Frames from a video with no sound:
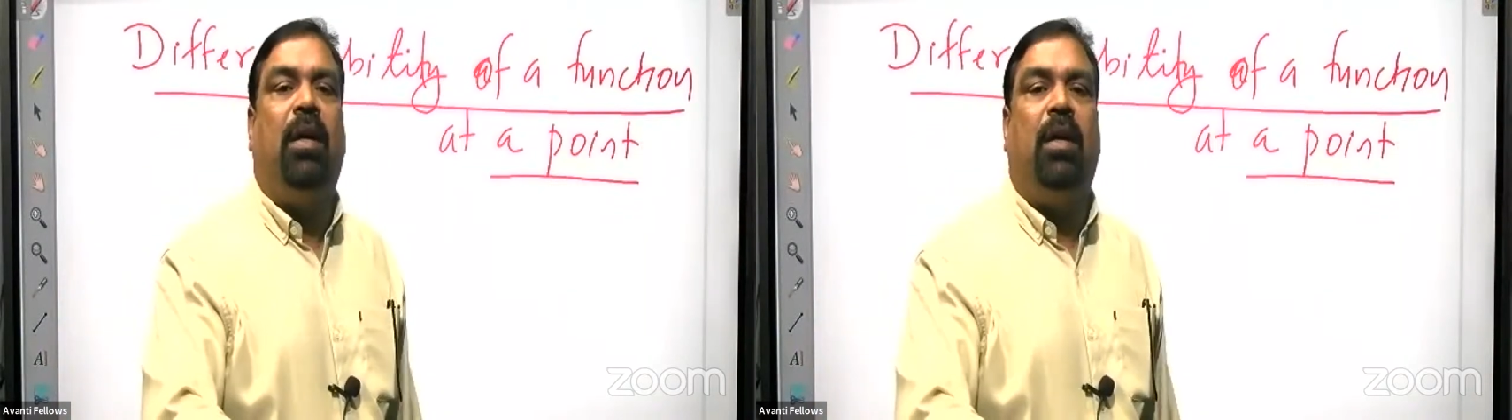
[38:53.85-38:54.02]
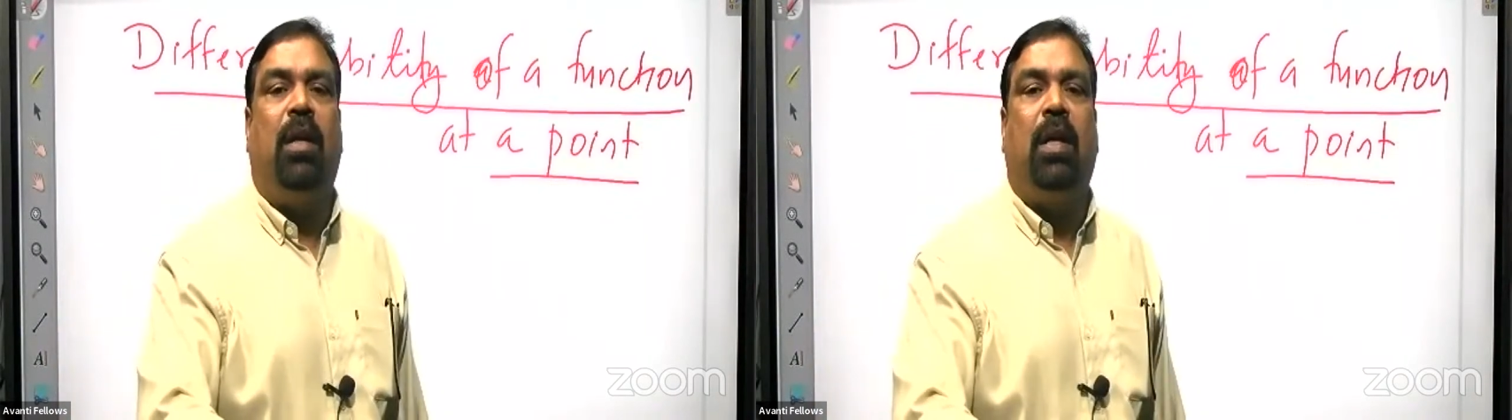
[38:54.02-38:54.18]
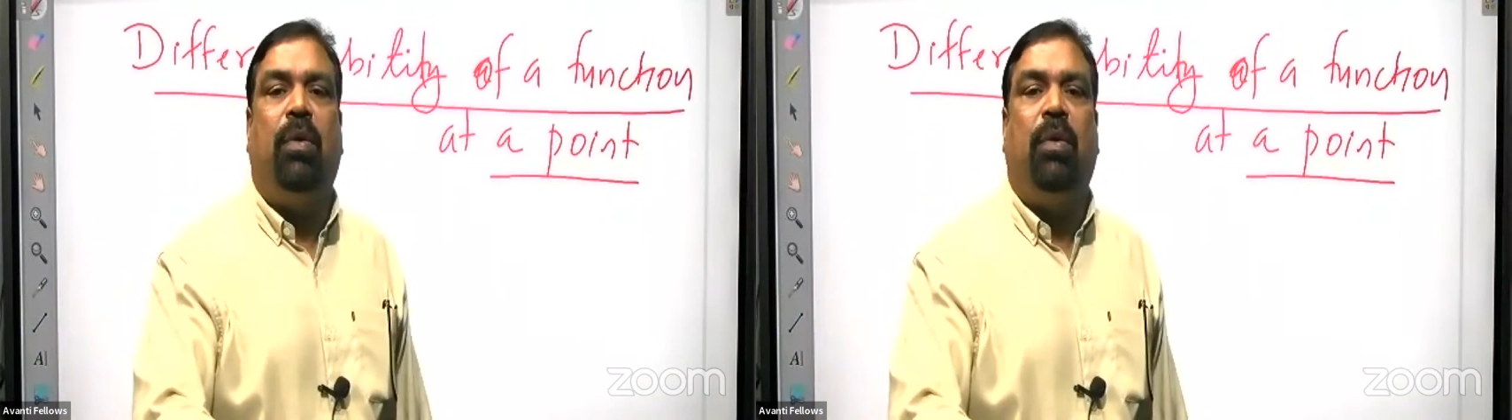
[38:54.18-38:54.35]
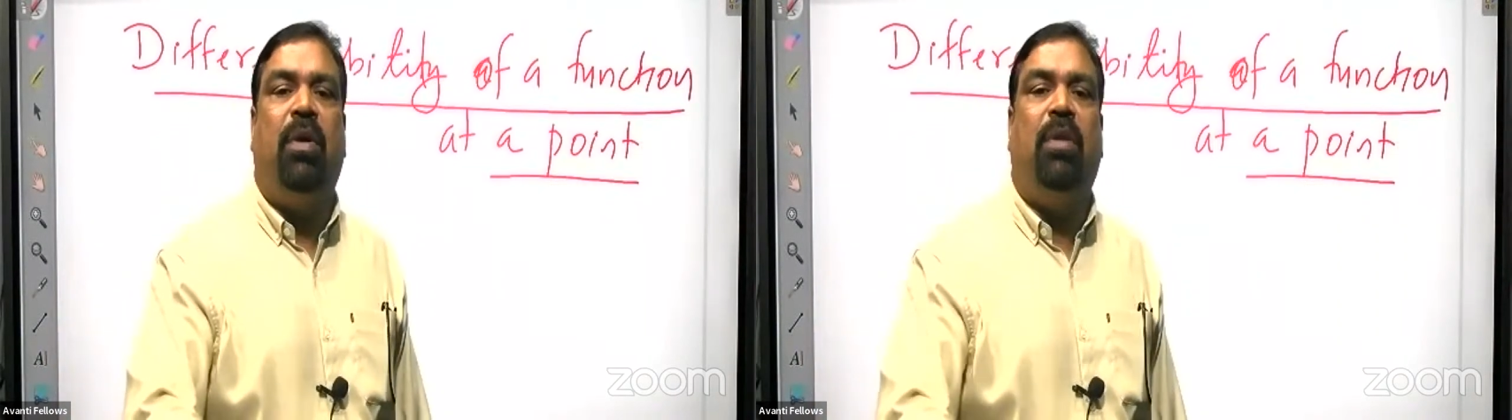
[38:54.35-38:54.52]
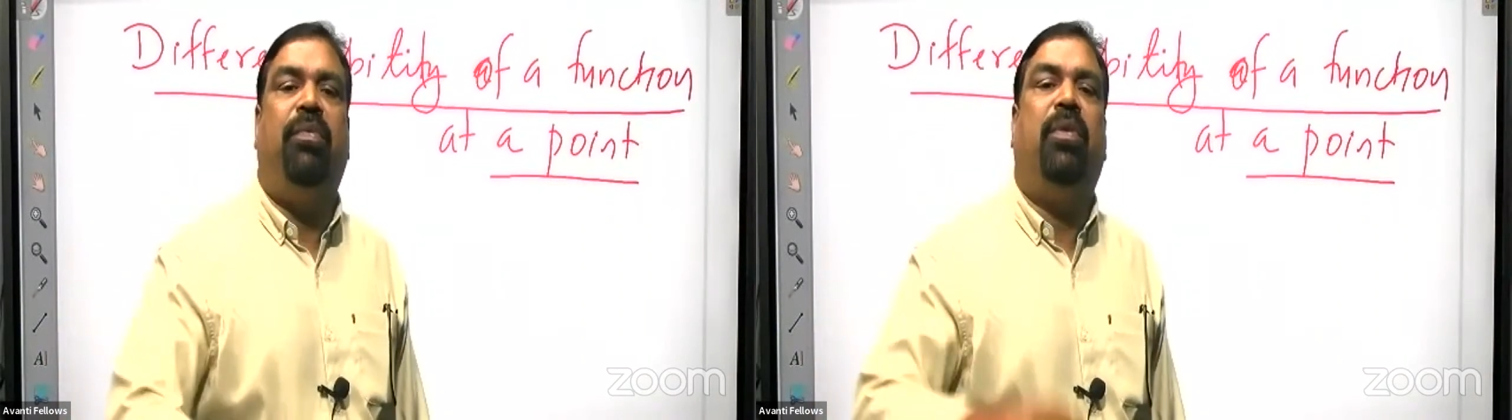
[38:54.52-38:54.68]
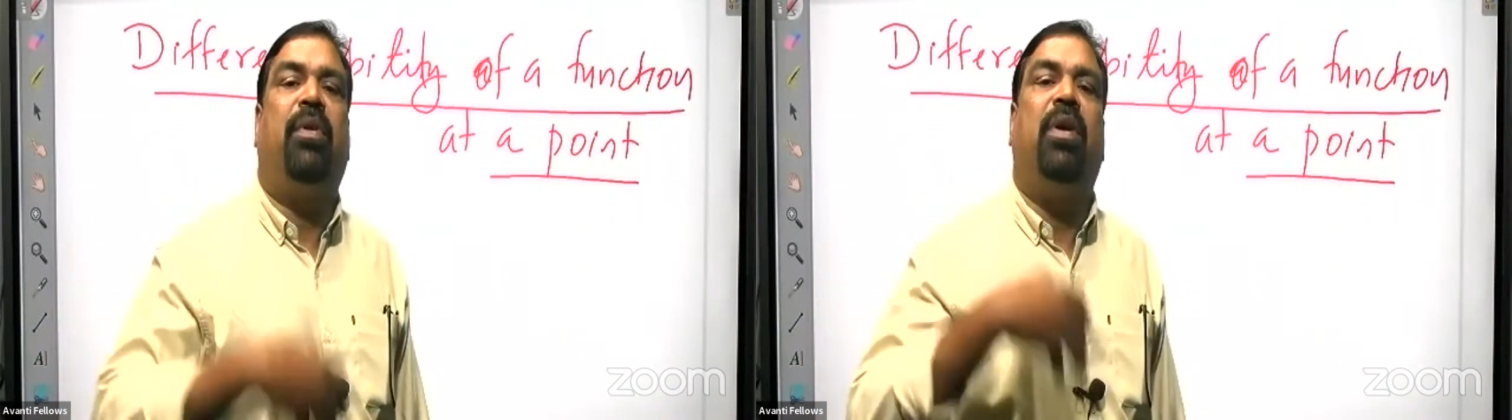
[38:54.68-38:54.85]
required
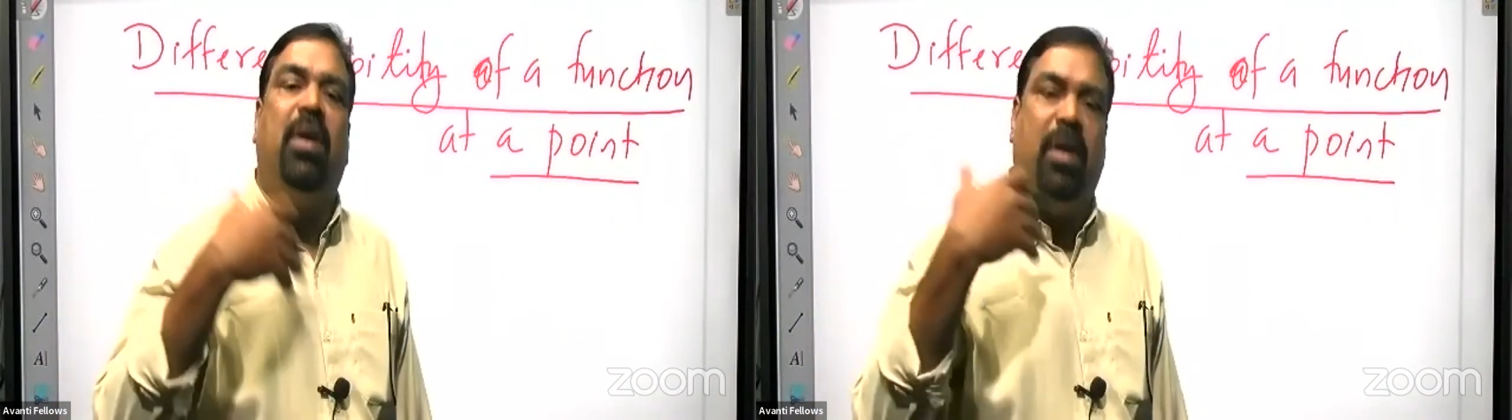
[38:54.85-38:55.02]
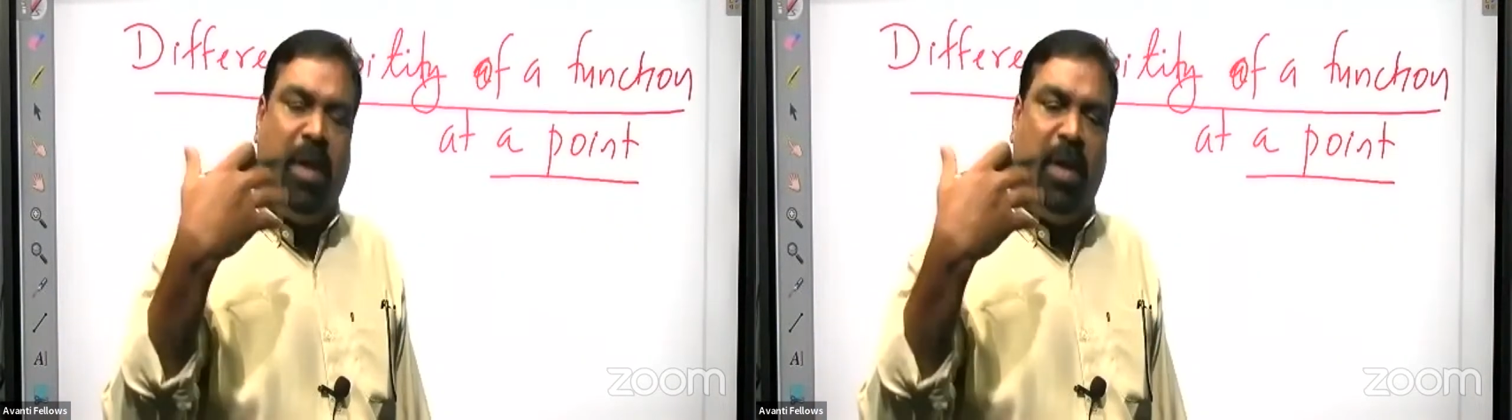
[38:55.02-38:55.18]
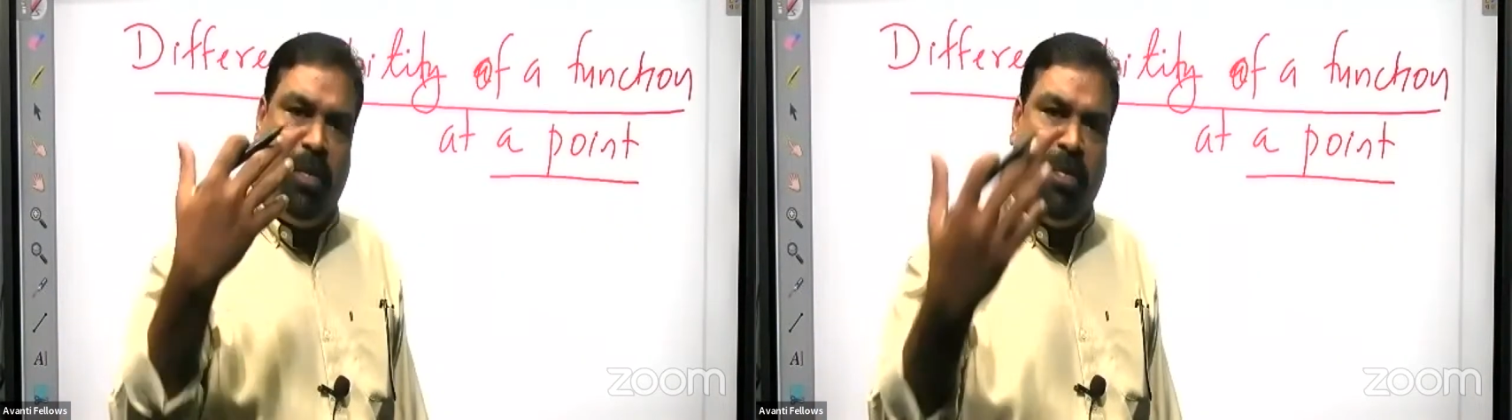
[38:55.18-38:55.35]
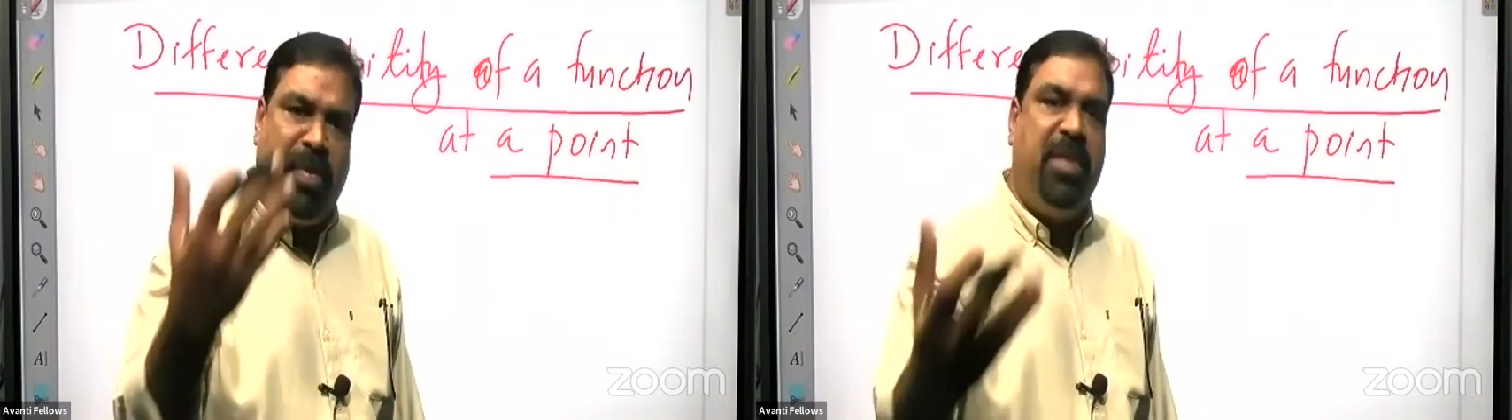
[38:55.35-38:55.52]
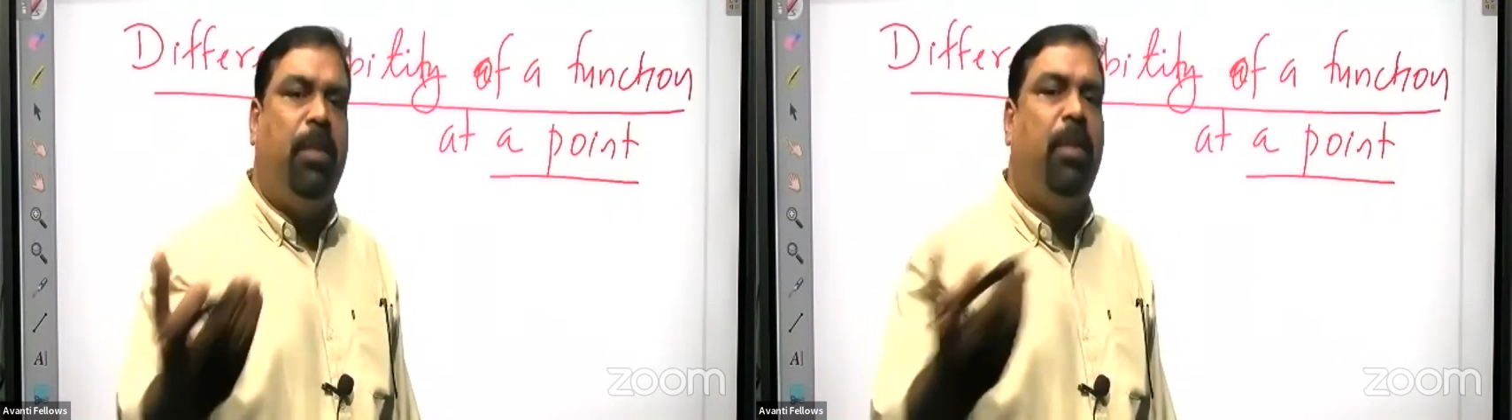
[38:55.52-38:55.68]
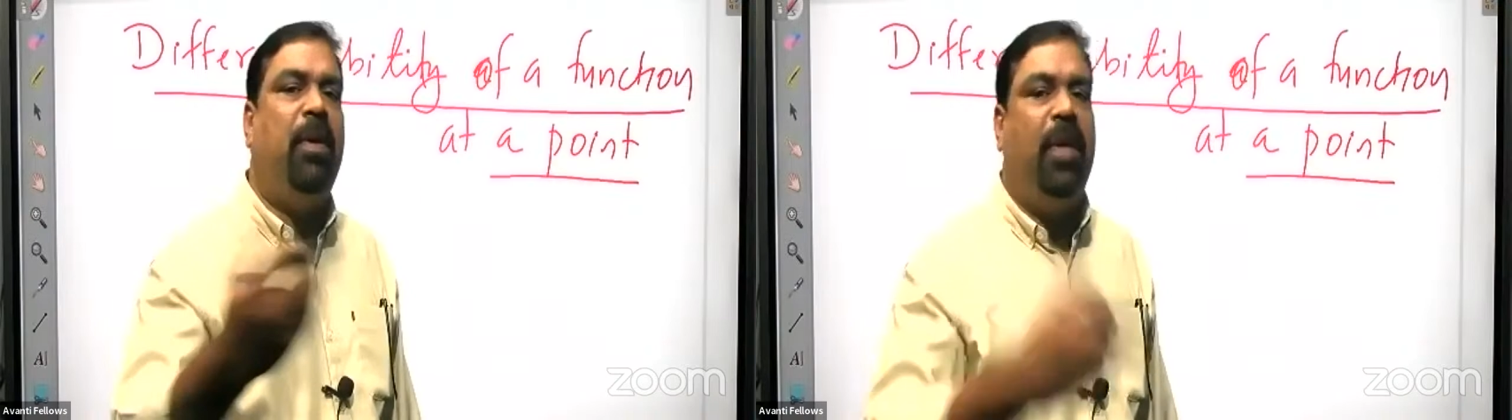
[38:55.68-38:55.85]
for
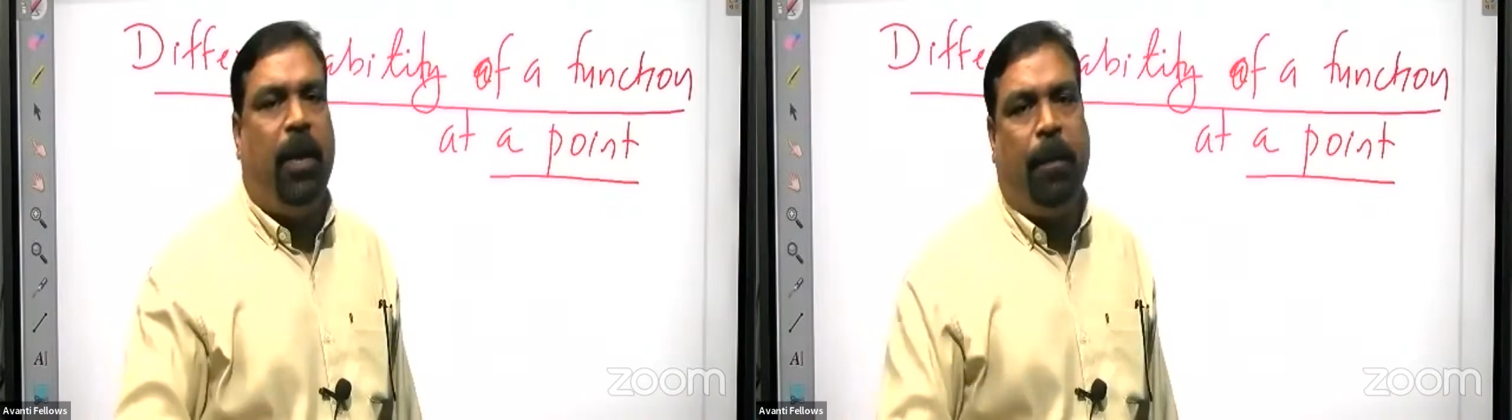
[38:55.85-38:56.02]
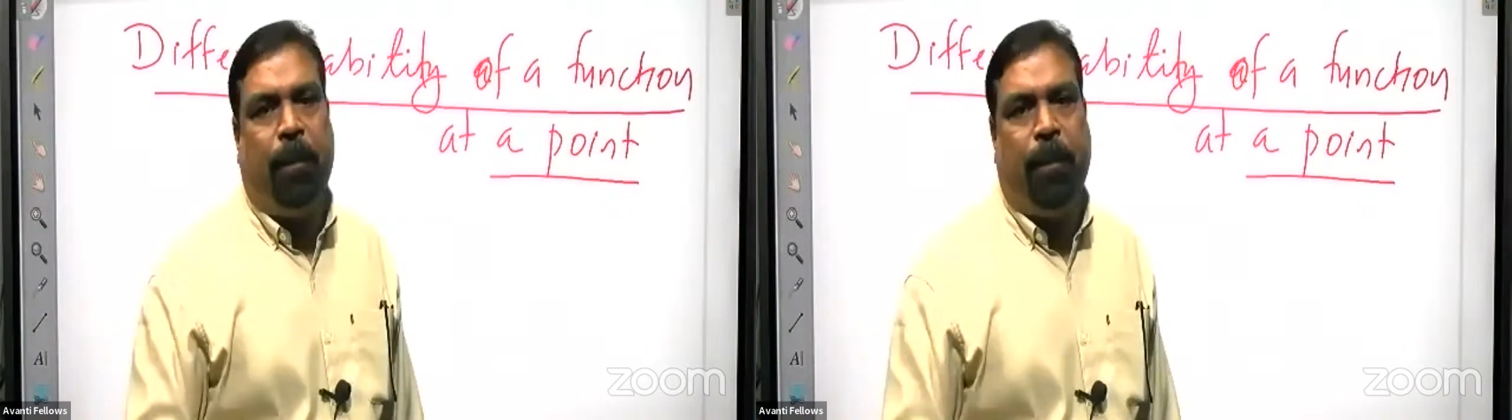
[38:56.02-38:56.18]
differentiability.